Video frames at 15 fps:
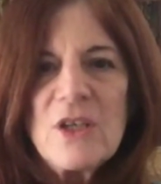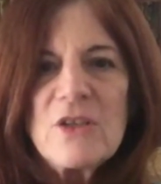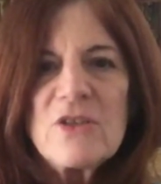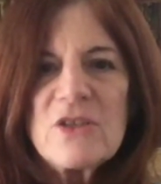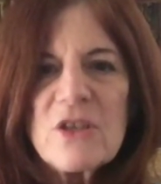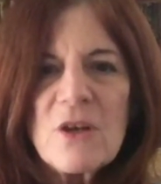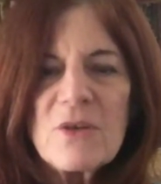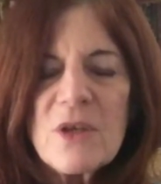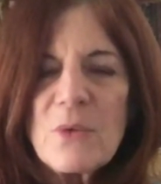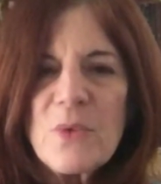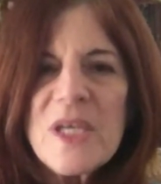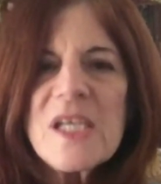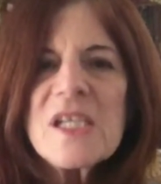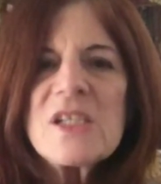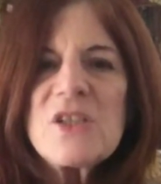so that
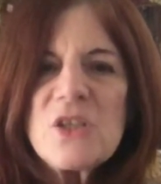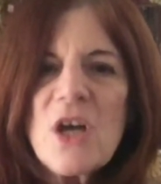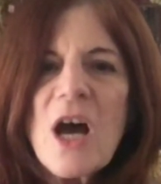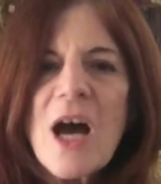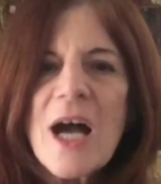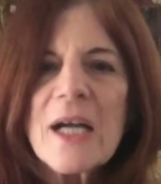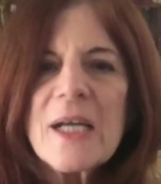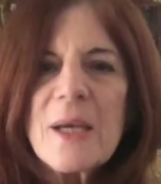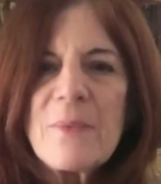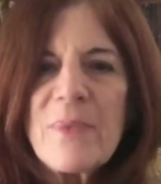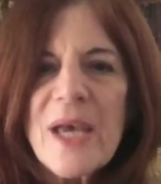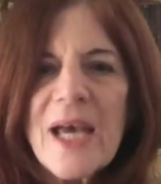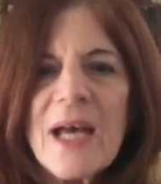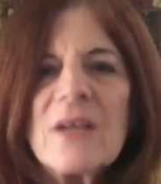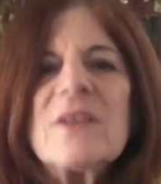we can talk
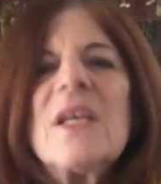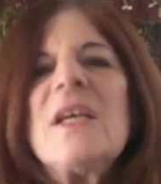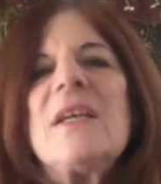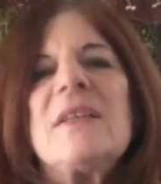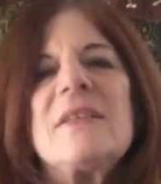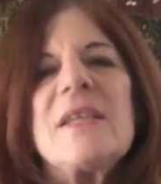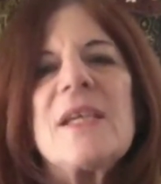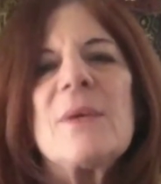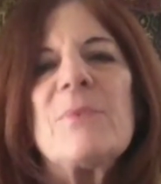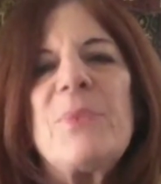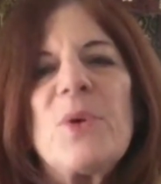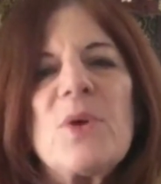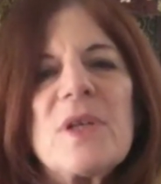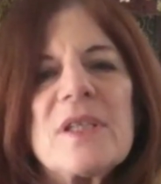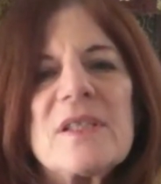about the
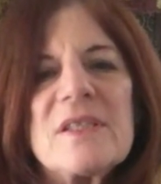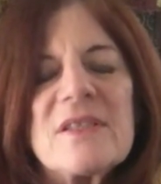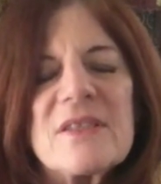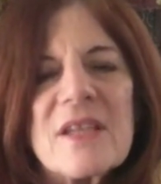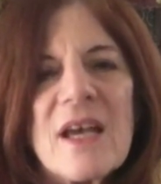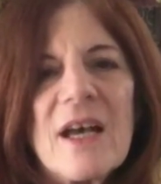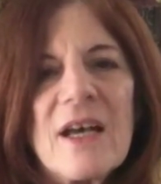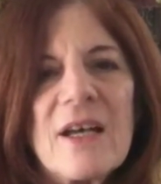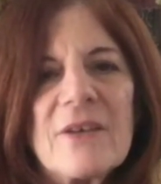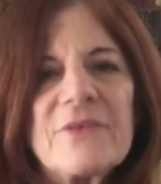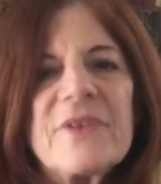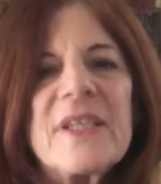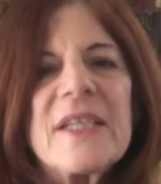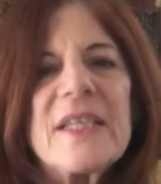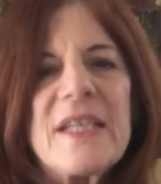importance of
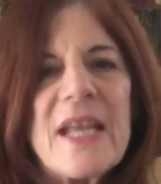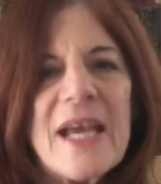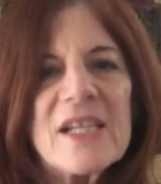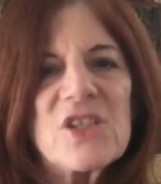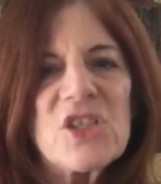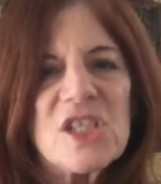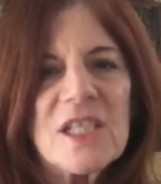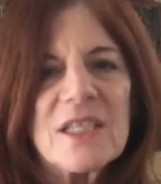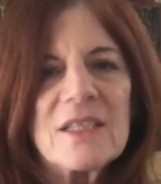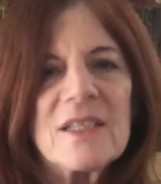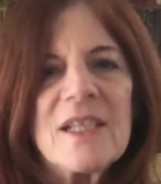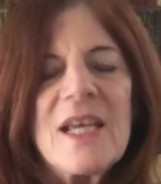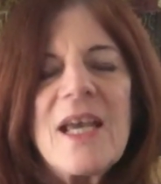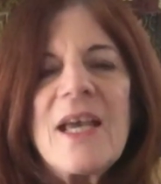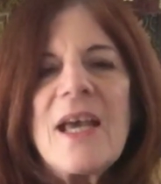connection